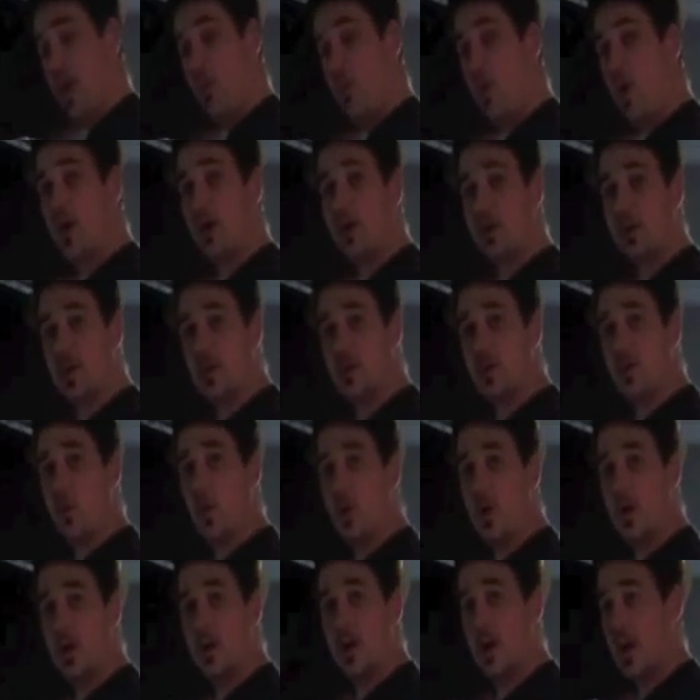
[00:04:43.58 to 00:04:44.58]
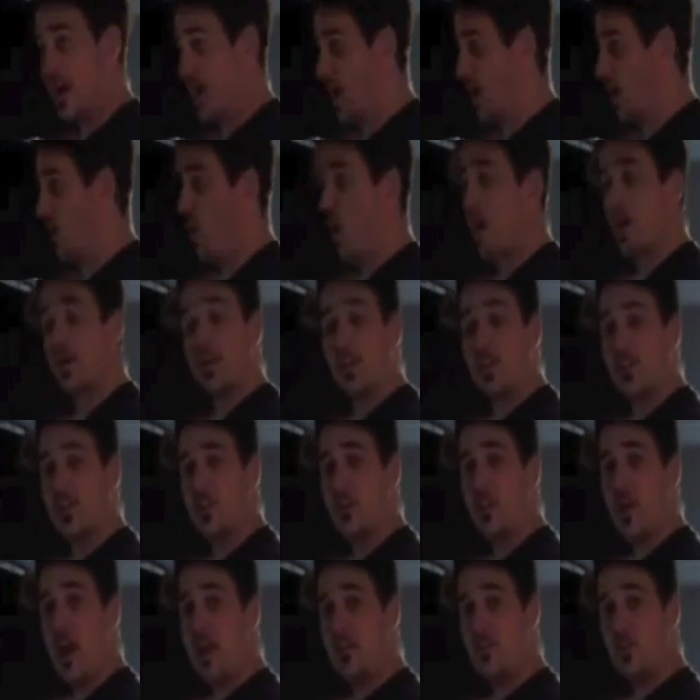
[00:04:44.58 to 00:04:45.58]
I walk out the door and I walk down the
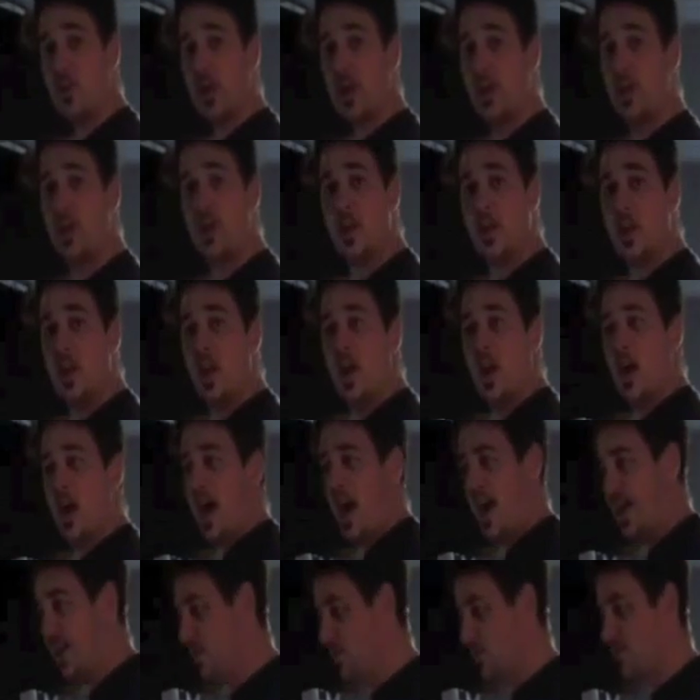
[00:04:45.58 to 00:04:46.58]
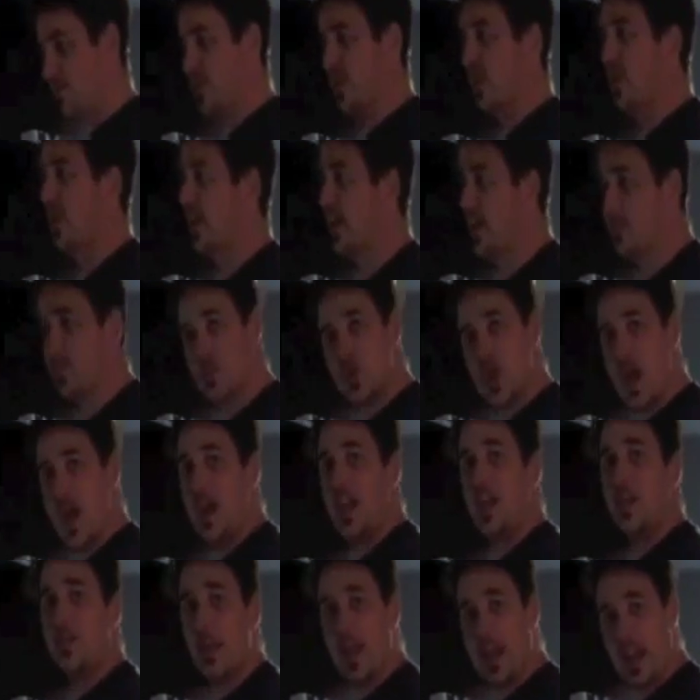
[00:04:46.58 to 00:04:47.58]
driveway, I don't feel like I'm
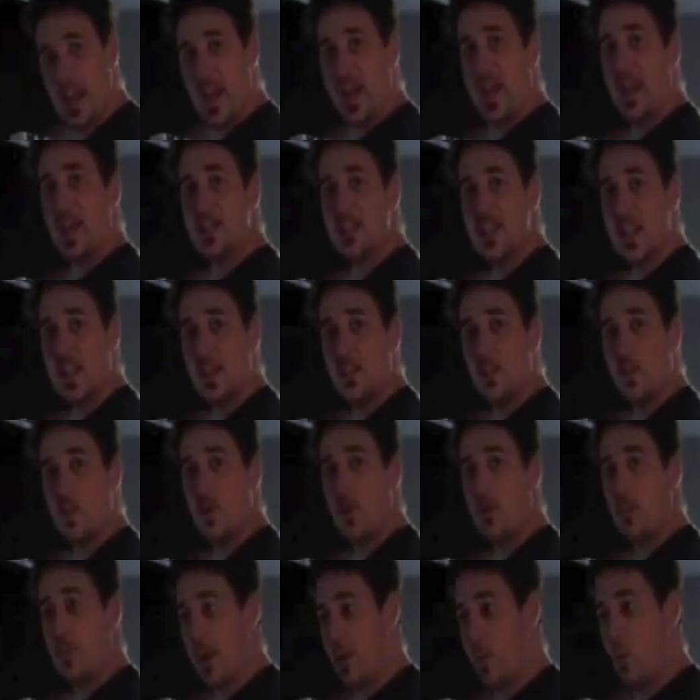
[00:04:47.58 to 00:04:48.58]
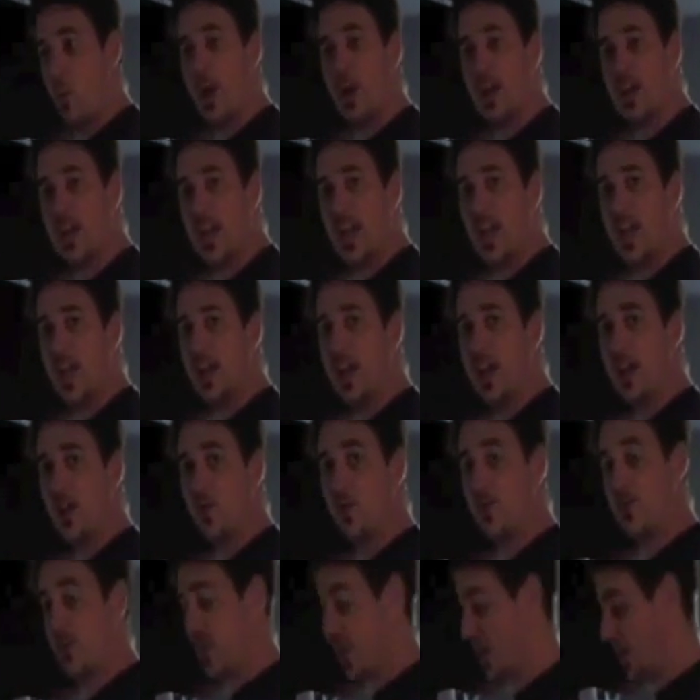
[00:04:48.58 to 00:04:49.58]
dragging my legs anymore, or my one leg. I
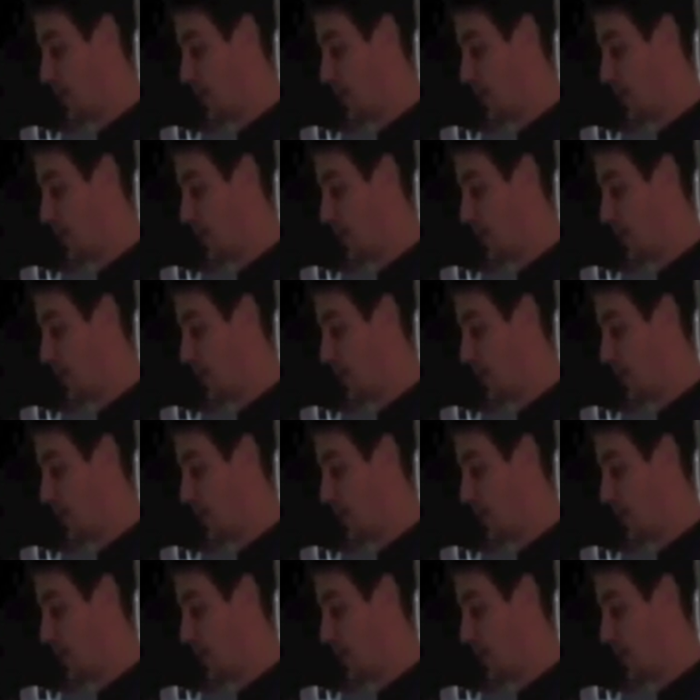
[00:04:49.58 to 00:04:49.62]
don't feel